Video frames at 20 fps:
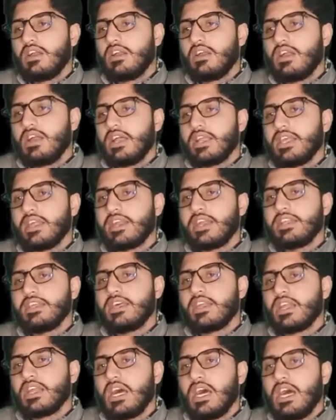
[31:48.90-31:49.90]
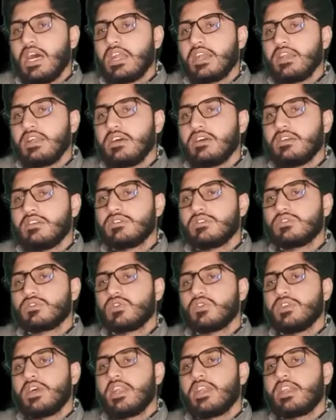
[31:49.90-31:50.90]
I can write here R now, so
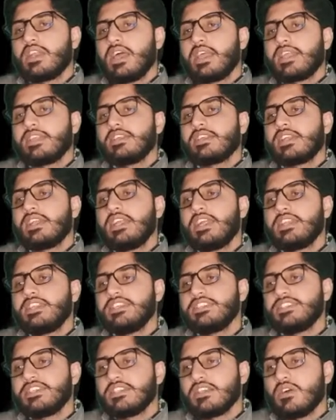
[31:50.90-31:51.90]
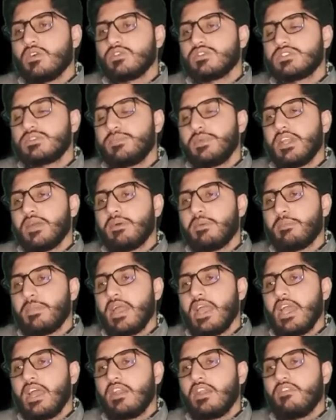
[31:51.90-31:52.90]
that I can just relate these things now. Speed of a
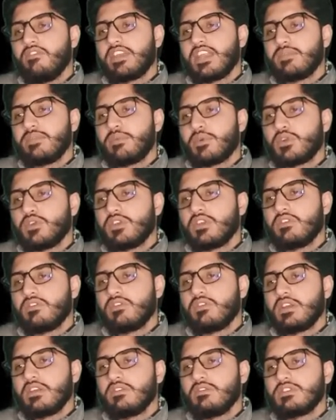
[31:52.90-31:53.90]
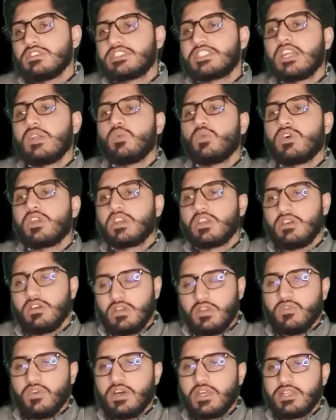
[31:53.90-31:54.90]
man with respect to river, still
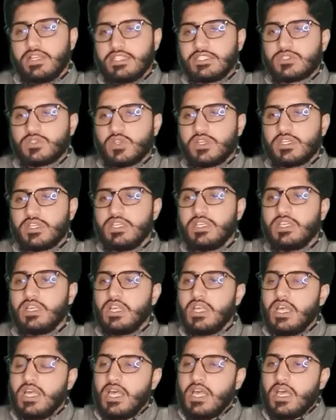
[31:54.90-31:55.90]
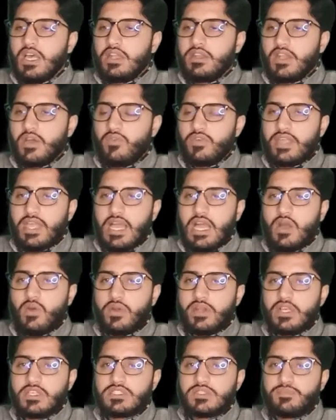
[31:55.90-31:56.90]
river, that's 20. Now we have
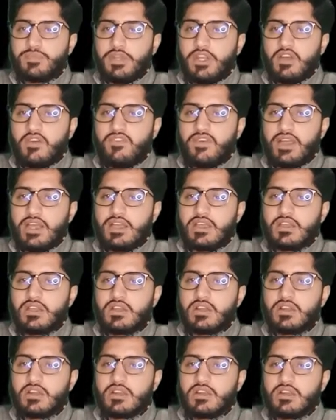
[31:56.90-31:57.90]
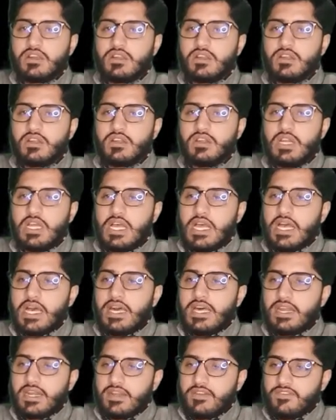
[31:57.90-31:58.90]
what is speed of
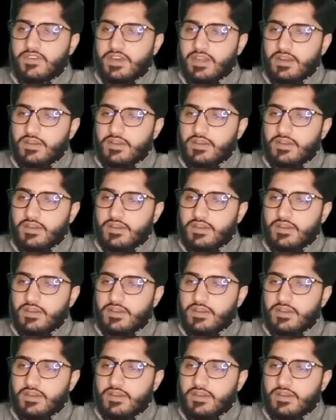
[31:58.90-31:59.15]
a river.